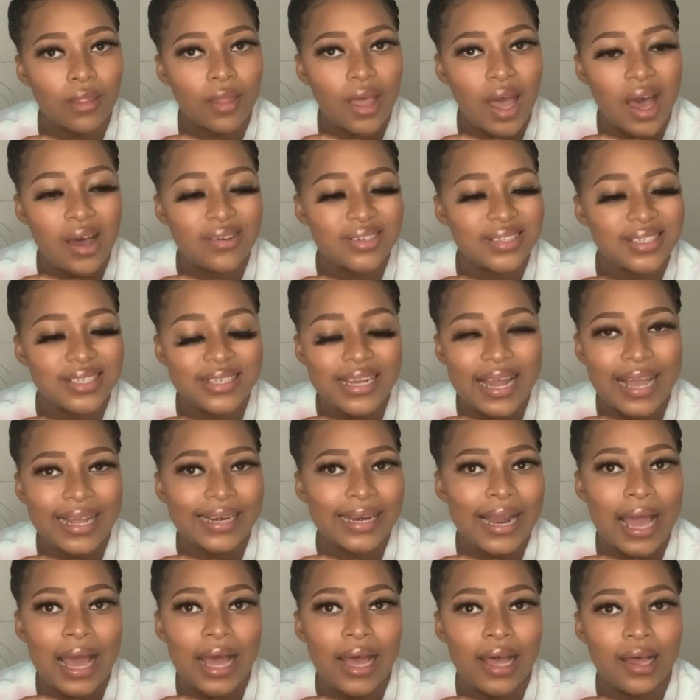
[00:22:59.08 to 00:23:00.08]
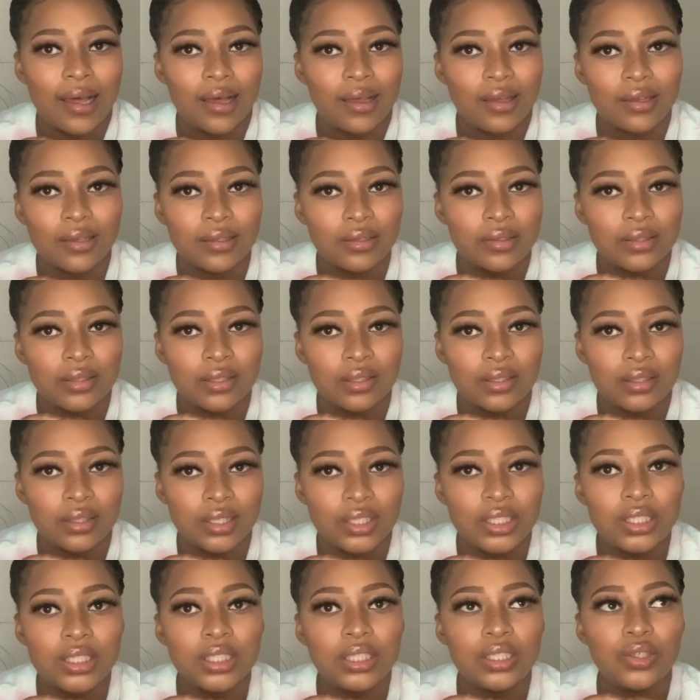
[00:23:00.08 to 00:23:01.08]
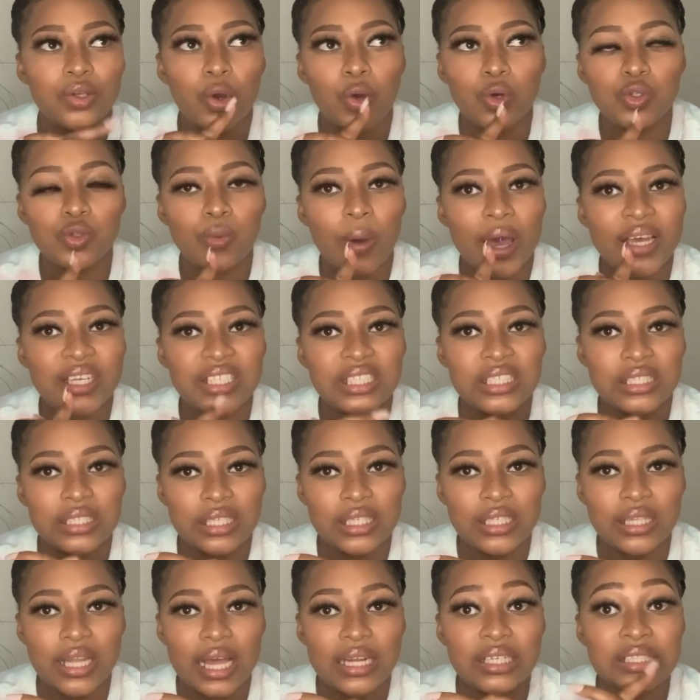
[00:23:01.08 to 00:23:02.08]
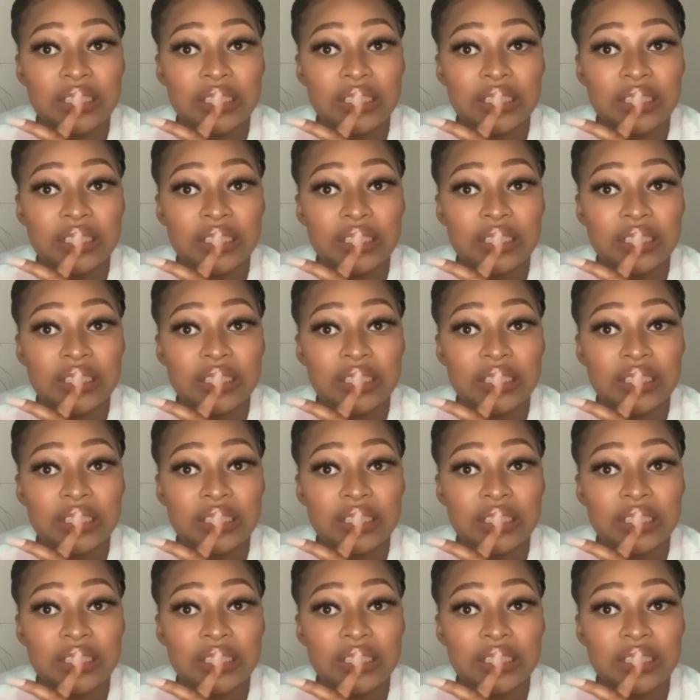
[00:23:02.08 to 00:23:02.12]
I was just like, nah, she knows why she did that.